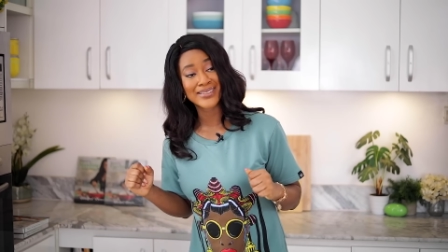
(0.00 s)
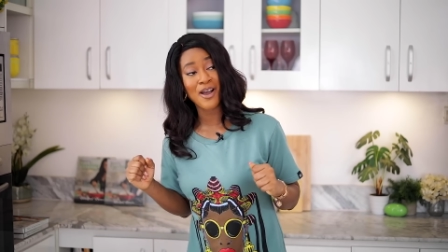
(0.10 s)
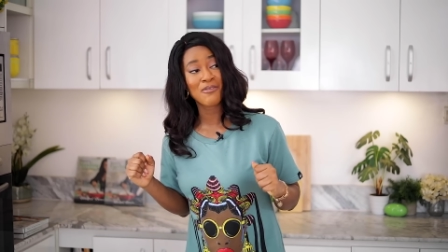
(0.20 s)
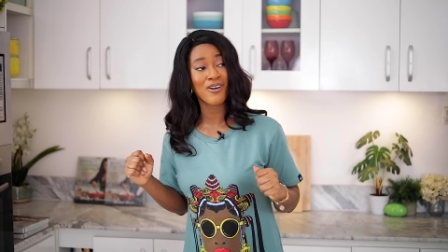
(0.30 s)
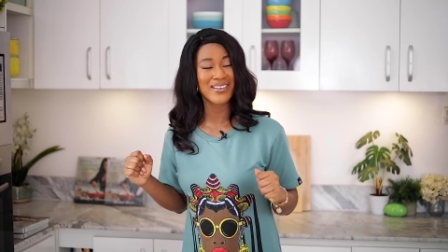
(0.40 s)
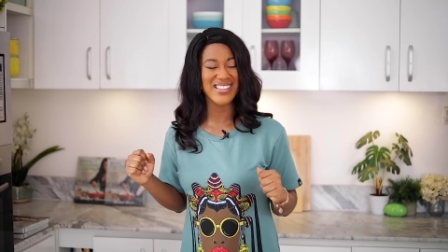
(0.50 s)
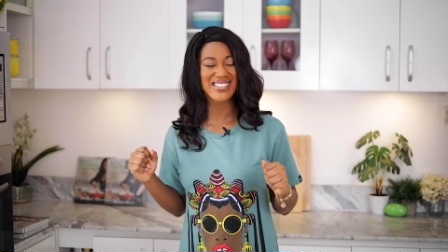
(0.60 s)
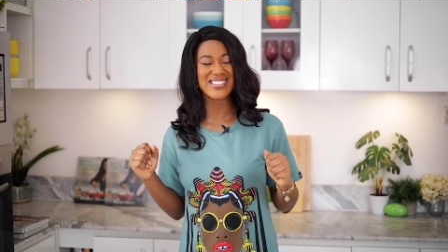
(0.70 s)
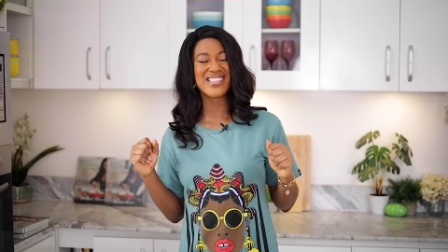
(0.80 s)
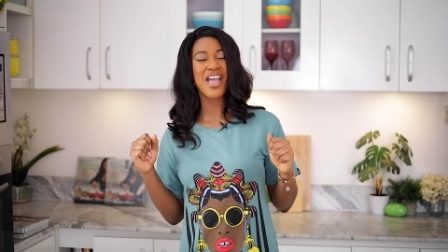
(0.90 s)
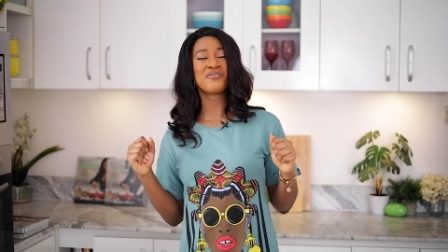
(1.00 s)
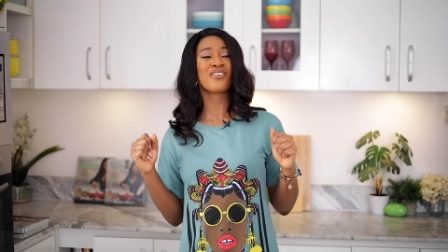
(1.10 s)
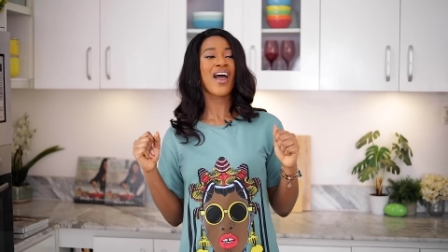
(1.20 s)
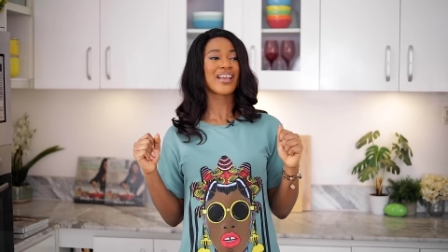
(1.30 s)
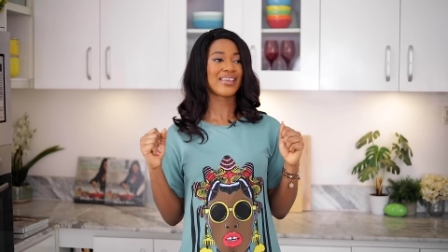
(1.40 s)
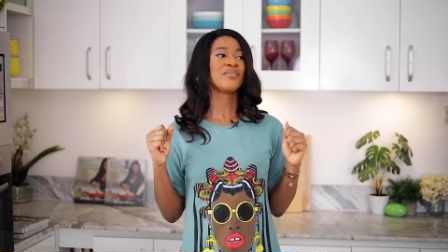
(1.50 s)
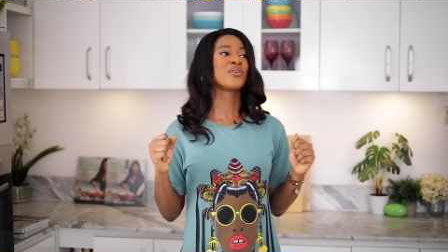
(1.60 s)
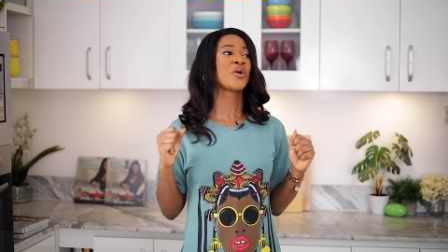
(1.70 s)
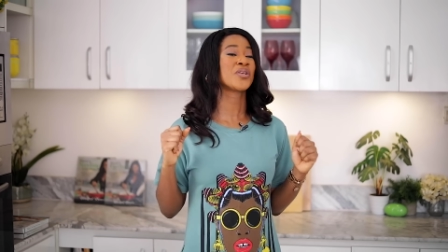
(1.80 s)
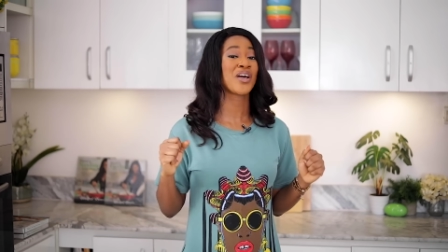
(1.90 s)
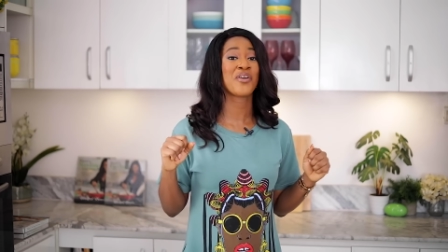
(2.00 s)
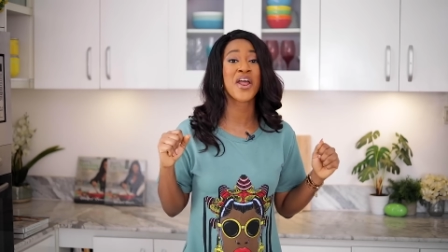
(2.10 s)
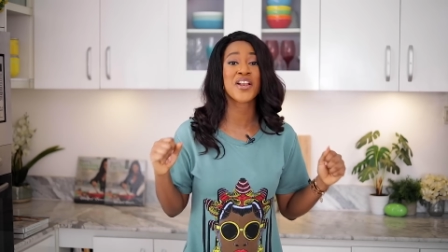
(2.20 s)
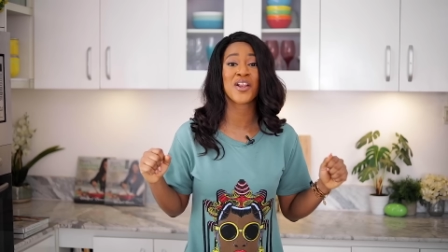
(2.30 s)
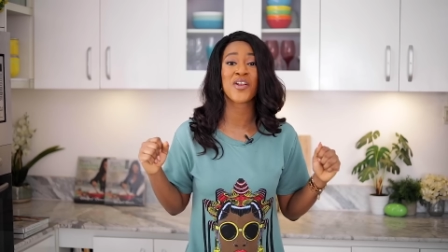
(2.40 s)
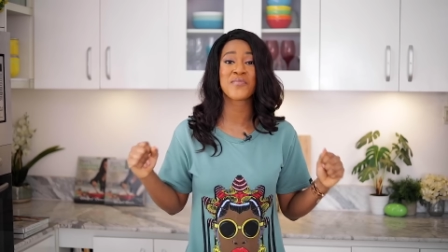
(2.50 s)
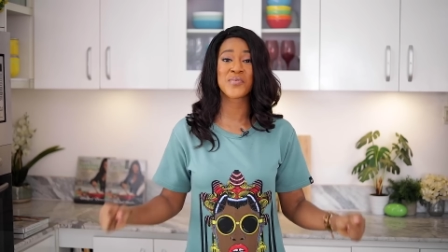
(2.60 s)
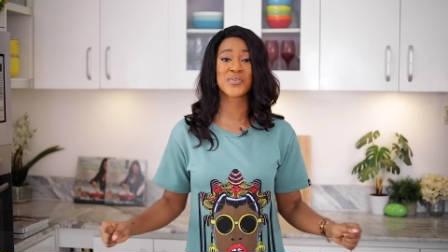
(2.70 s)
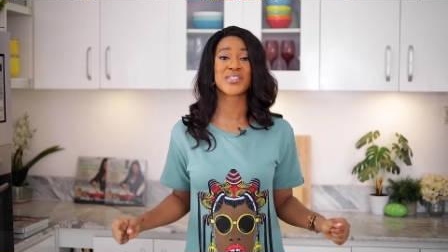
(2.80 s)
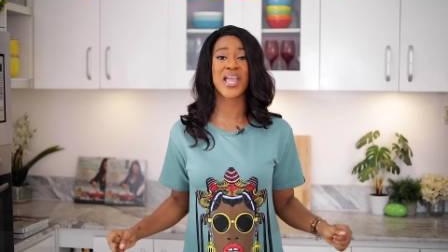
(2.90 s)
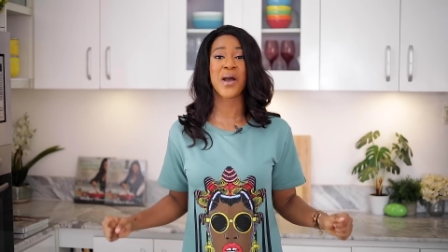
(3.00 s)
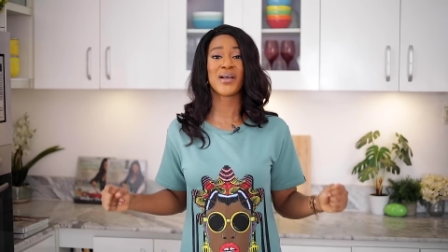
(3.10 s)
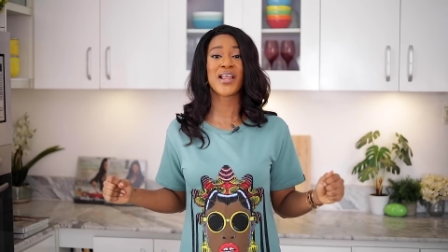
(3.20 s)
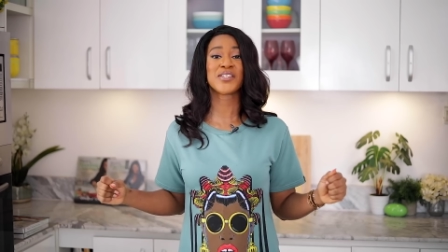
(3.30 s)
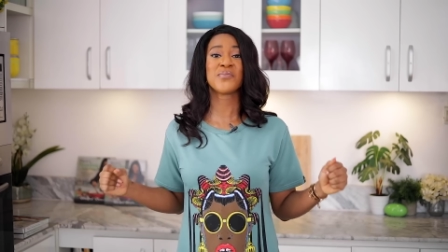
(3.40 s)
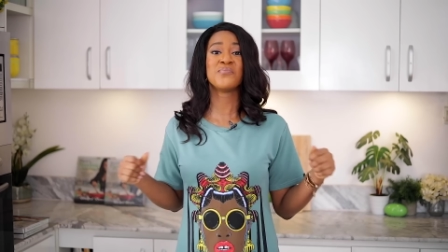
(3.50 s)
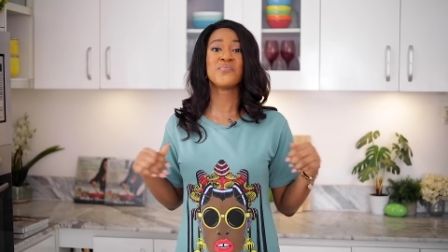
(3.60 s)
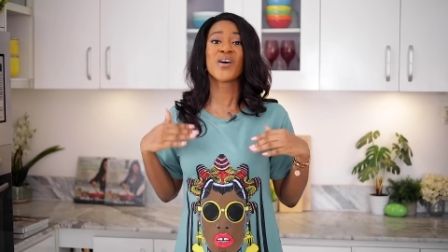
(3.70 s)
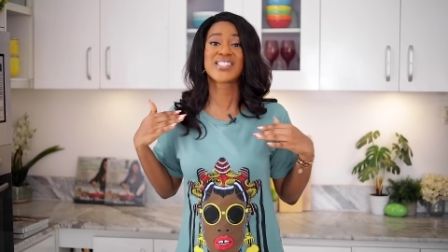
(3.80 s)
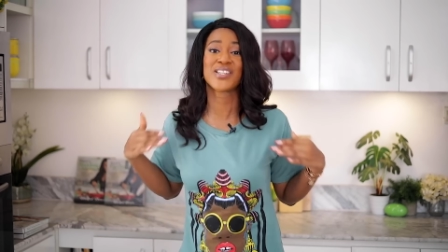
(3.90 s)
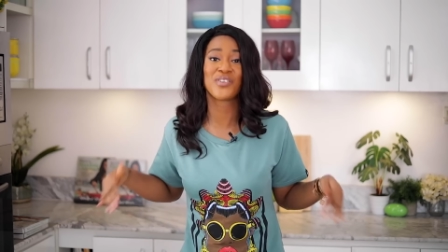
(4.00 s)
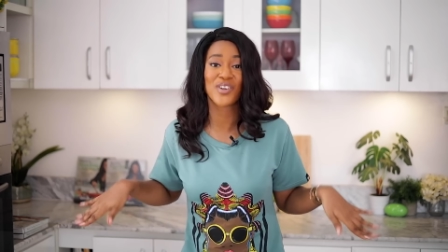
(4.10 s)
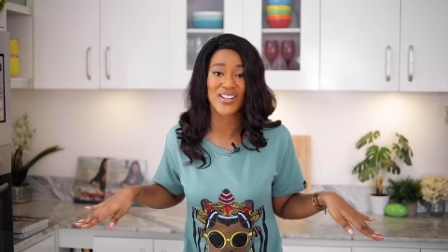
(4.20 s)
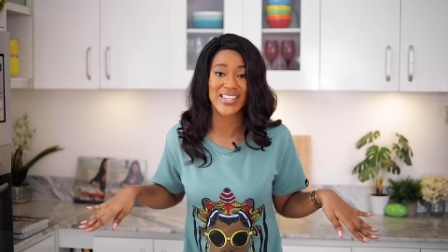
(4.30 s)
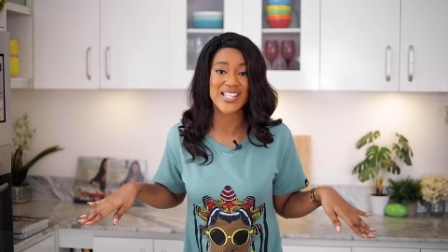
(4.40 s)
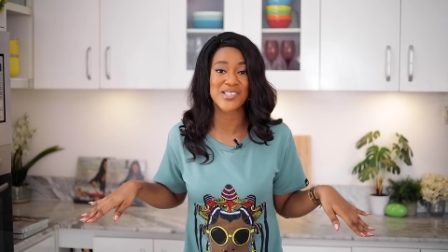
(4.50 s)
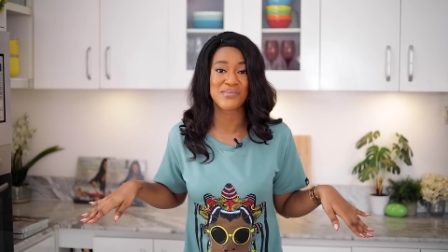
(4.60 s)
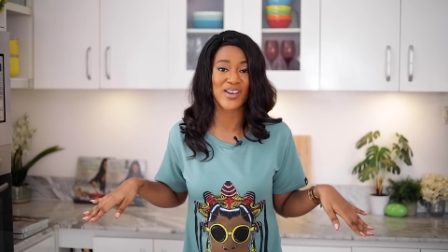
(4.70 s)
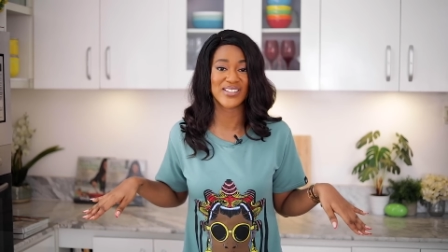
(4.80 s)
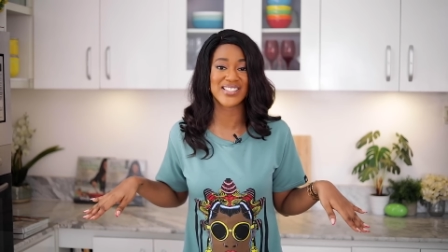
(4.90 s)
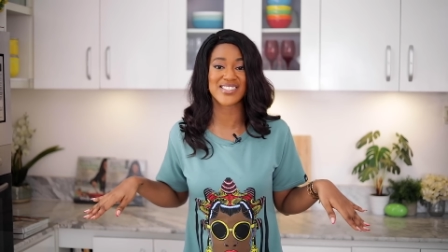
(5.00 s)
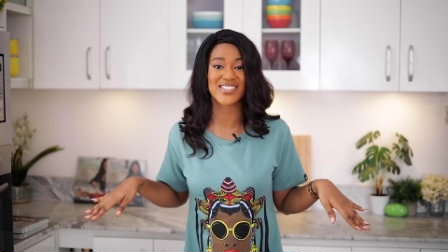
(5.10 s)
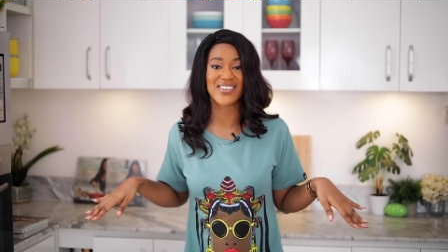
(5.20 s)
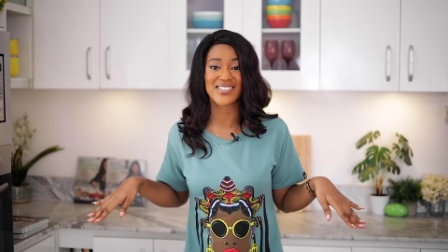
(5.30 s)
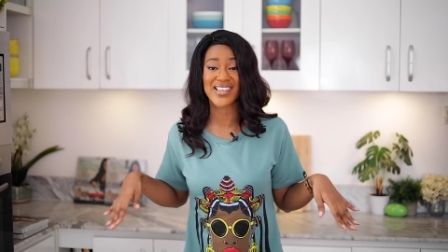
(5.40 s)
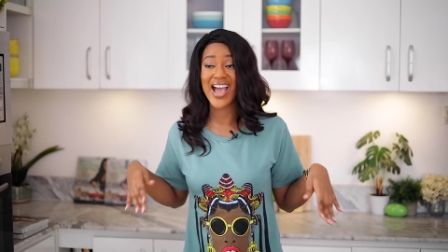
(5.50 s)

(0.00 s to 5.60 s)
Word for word: That one is nerve-wracking because I've heard a lot of people say amala is the most difficult thing to make on this earth.